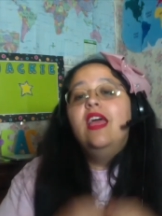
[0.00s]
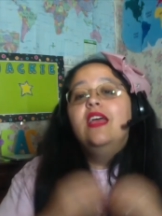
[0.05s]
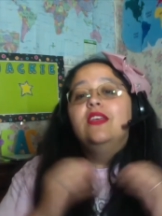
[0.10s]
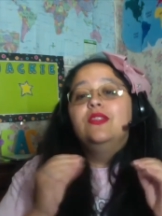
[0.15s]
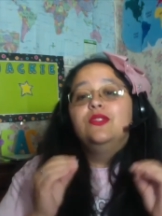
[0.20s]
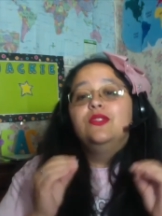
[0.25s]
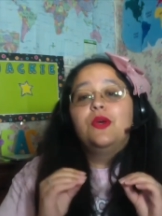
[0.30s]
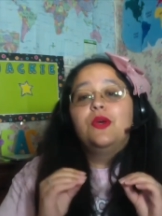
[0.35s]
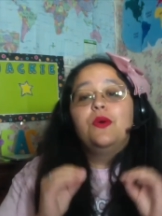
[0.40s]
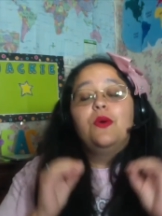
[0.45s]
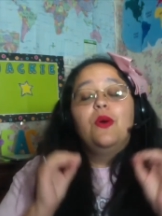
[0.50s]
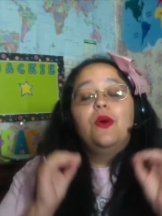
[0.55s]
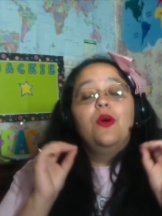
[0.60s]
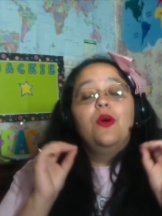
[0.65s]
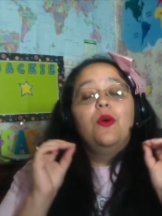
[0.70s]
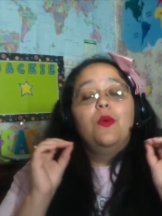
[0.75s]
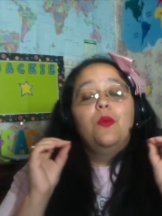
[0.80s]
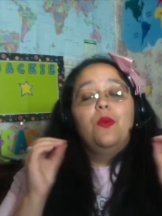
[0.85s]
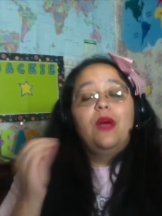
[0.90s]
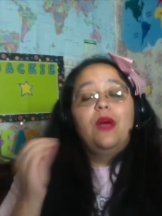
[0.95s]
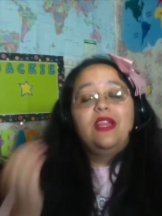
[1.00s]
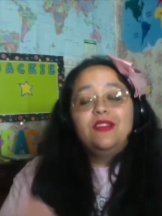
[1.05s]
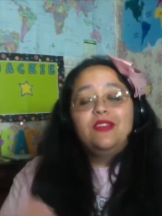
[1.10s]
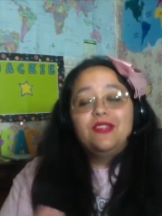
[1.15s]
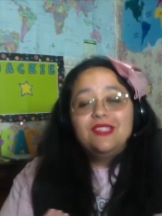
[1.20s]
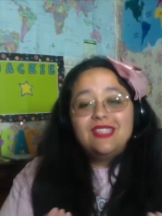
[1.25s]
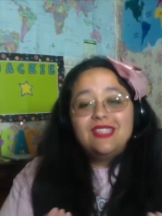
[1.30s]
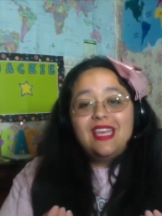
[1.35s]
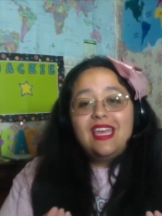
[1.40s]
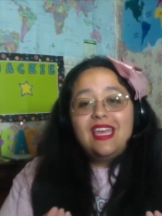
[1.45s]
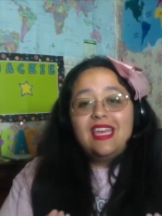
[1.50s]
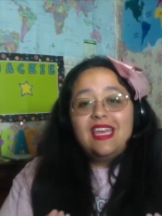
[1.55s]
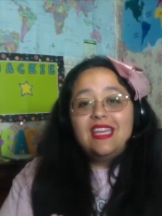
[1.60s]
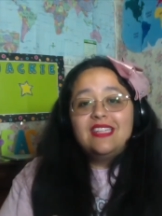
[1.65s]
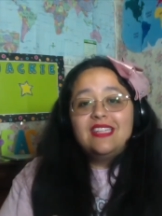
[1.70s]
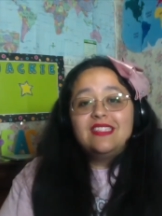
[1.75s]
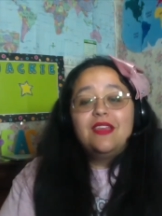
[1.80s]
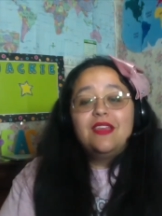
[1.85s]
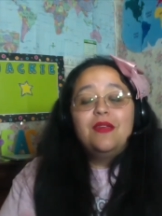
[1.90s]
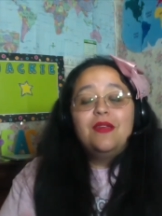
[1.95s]
So when you're saying
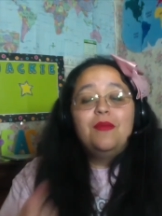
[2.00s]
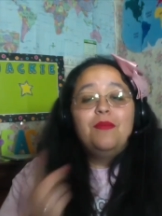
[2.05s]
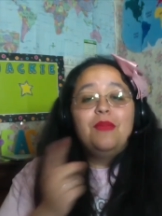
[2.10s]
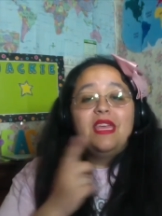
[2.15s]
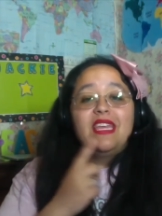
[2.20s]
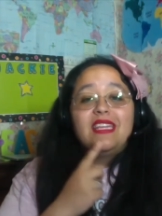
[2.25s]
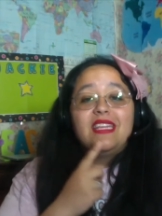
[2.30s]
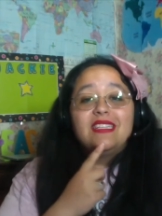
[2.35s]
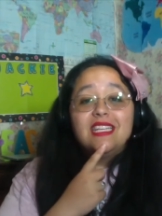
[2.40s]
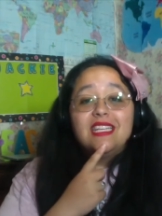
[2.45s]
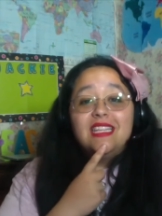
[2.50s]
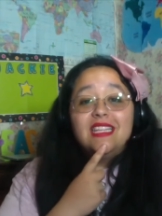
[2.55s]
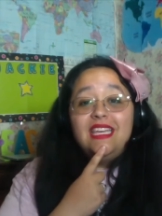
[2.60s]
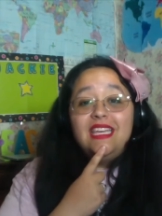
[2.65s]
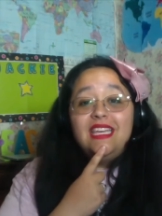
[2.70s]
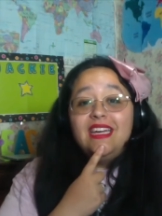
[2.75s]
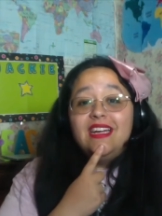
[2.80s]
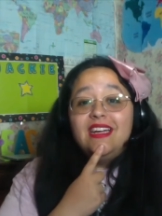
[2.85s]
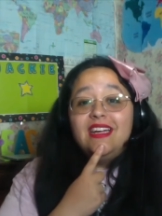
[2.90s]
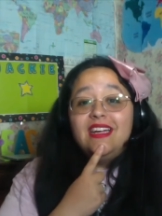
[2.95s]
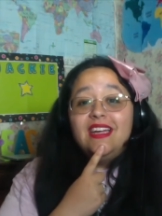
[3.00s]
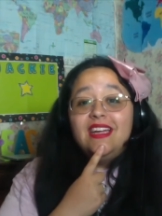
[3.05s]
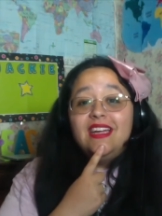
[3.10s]
it, make it clear,